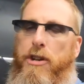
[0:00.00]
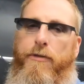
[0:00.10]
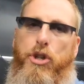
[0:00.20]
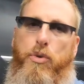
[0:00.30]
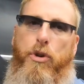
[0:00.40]

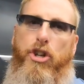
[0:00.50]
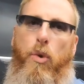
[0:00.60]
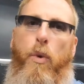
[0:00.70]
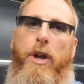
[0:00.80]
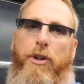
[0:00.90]
you're
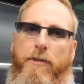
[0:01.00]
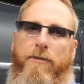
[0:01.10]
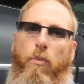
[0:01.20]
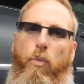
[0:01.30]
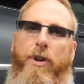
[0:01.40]
switching wheels
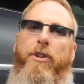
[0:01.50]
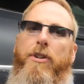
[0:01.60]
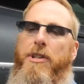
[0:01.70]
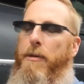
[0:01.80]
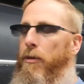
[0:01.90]
from winter
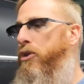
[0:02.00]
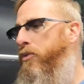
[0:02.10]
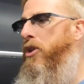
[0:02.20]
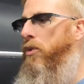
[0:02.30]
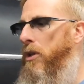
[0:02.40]
to summer, which
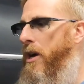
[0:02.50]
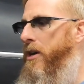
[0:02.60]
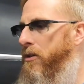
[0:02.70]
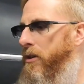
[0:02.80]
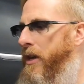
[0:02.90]
we do a lot
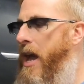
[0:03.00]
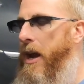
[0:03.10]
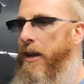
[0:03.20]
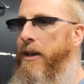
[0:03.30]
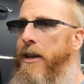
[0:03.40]
here in
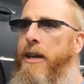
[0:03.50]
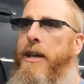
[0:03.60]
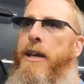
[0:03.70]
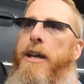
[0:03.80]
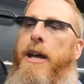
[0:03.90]
Canada,
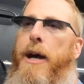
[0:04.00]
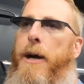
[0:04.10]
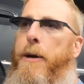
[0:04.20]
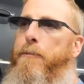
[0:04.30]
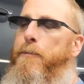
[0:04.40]

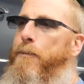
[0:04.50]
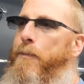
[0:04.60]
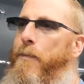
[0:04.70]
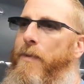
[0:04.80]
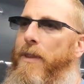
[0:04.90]
um,
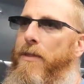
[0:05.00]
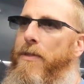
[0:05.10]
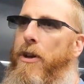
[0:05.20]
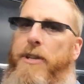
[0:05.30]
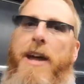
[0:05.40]

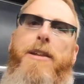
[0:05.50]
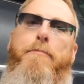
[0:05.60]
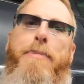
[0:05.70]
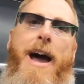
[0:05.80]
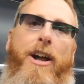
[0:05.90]
they'll tend to
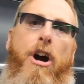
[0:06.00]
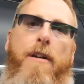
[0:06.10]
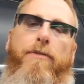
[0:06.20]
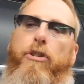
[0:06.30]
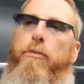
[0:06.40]
back
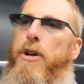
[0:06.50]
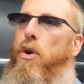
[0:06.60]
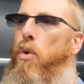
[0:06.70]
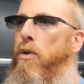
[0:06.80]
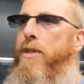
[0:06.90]
off a little bit
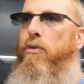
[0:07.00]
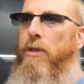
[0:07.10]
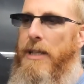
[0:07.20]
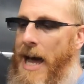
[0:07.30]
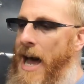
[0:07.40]
or they'll
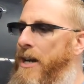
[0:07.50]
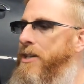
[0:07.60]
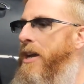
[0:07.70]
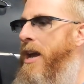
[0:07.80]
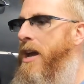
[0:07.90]
relax
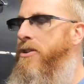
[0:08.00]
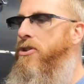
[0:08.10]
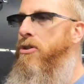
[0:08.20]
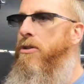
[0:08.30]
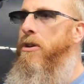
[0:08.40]
and
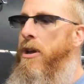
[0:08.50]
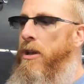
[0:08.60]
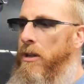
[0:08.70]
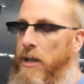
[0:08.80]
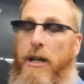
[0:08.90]
your
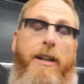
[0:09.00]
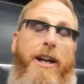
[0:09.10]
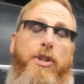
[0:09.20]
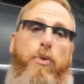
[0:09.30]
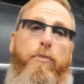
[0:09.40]
lug
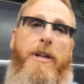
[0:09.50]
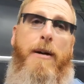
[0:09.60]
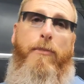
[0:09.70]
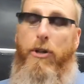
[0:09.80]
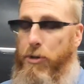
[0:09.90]
nuts will
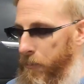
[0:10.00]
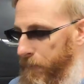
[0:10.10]
become loose.